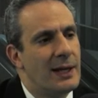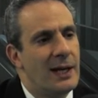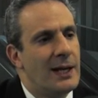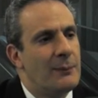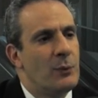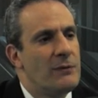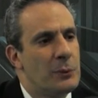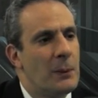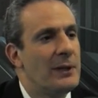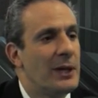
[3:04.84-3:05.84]
Um, we've
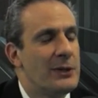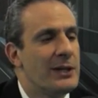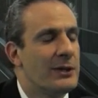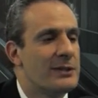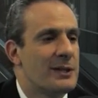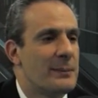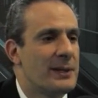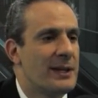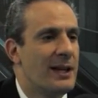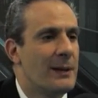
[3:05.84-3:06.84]
probably only got
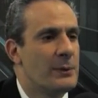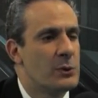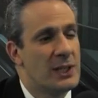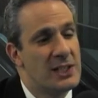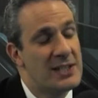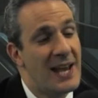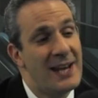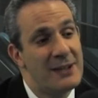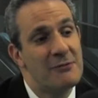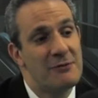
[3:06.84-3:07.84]
something like between 10
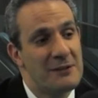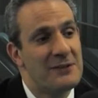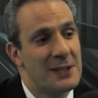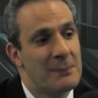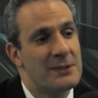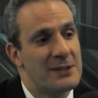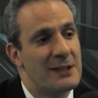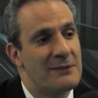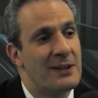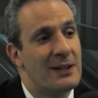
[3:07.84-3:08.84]
and 15%
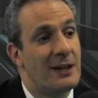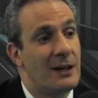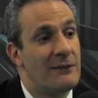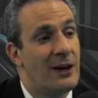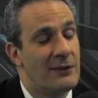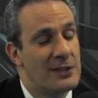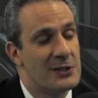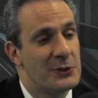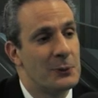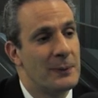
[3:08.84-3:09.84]
of our, of our
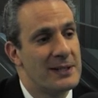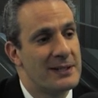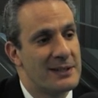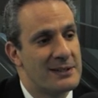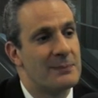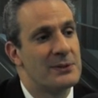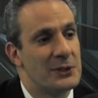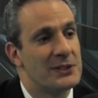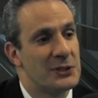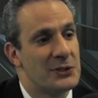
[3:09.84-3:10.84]
install base customers
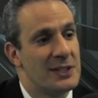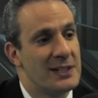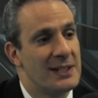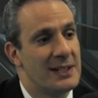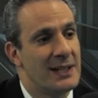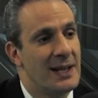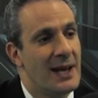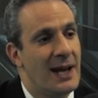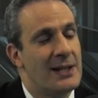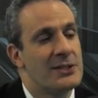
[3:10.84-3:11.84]
onto 3D.
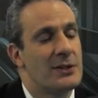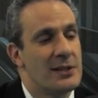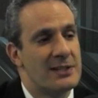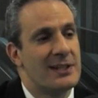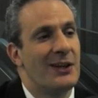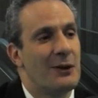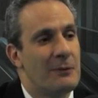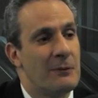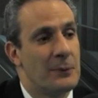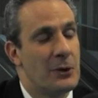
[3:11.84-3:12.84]
And so there's still a lot
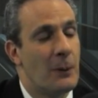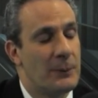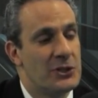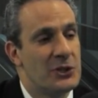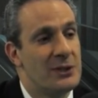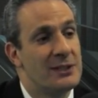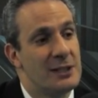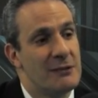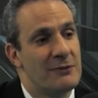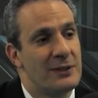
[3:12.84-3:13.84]
of opportunity
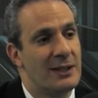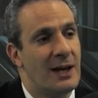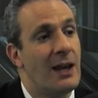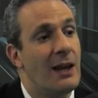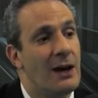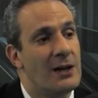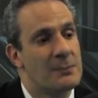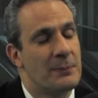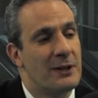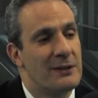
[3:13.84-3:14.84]
for a large
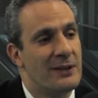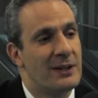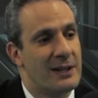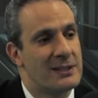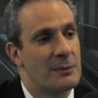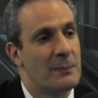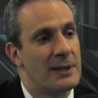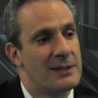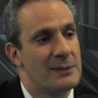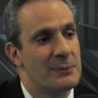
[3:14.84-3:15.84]
part of our customer
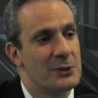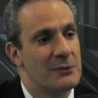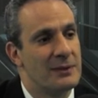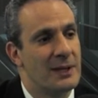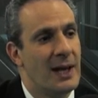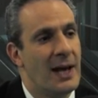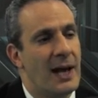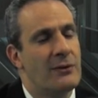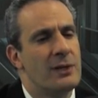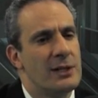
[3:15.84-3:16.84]
base to move.
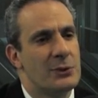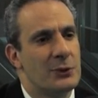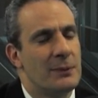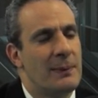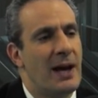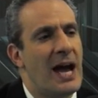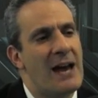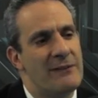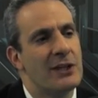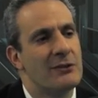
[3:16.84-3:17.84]
And really, it's all about
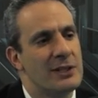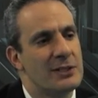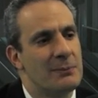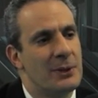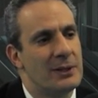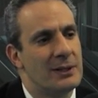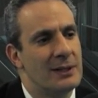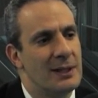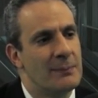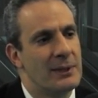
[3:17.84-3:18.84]
having a richer model
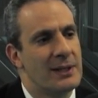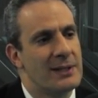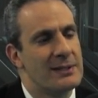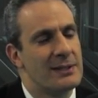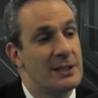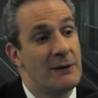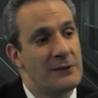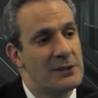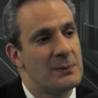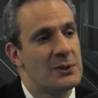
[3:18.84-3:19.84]
because the
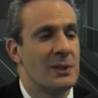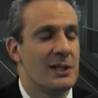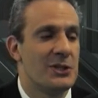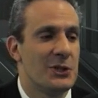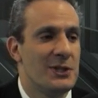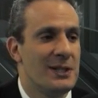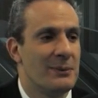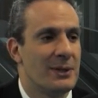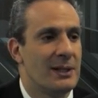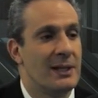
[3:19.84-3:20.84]
difference between a 2D
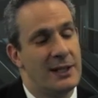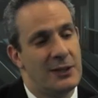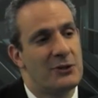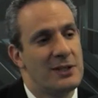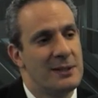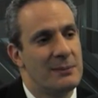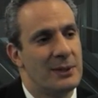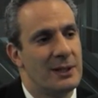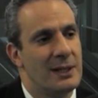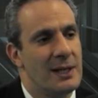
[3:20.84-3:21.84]
model and a 3D
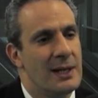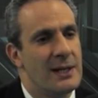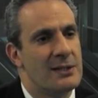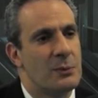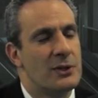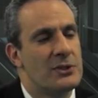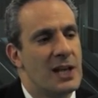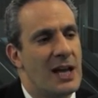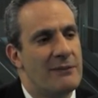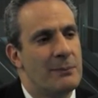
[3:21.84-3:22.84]
model is once you
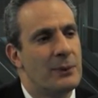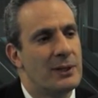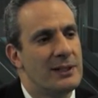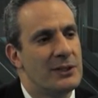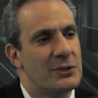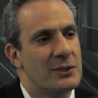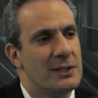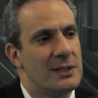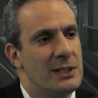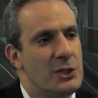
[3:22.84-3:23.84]
have a model in
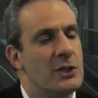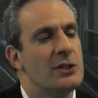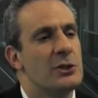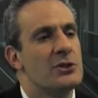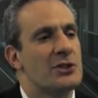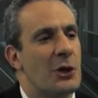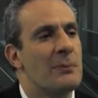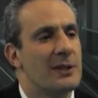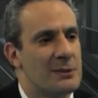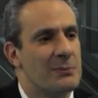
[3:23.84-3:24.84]
3D, you can do so
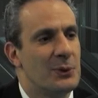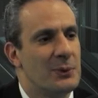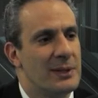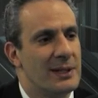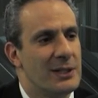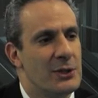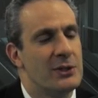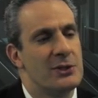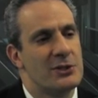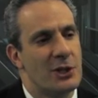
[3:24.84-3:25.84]
much more with it. You can do
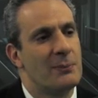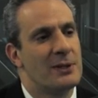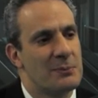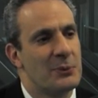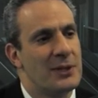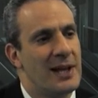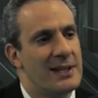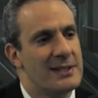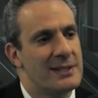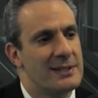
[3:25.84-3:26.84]
so much more
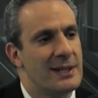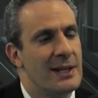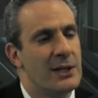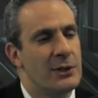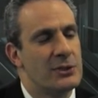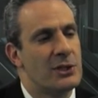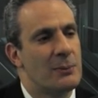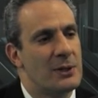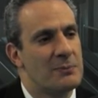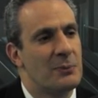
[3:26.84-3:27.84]
analysis, you can do so
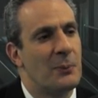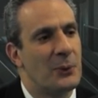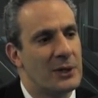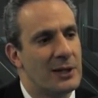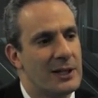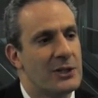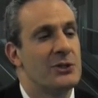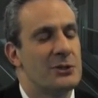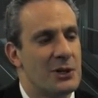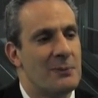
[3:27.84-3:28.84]
much more modeling, you can do
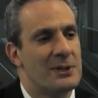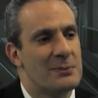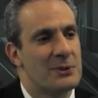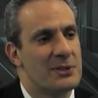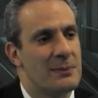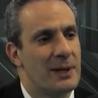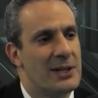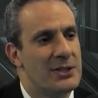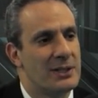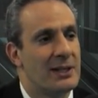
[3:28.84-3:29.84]
so much more
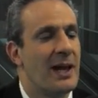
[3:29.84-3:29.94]
simulation.